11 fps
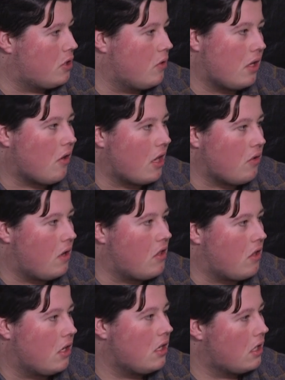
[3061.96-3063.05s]
emotional than
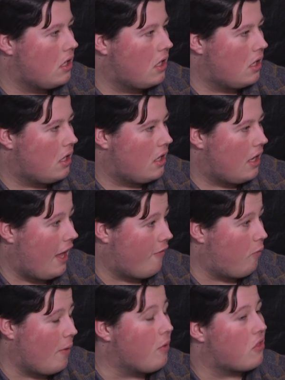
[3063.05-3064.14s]
graduation.
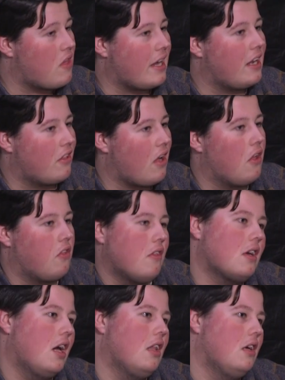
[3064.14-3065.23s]
If we were singing and
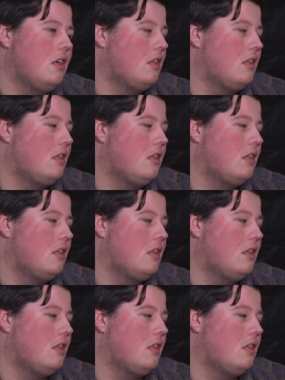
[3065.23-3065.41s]
dancing together.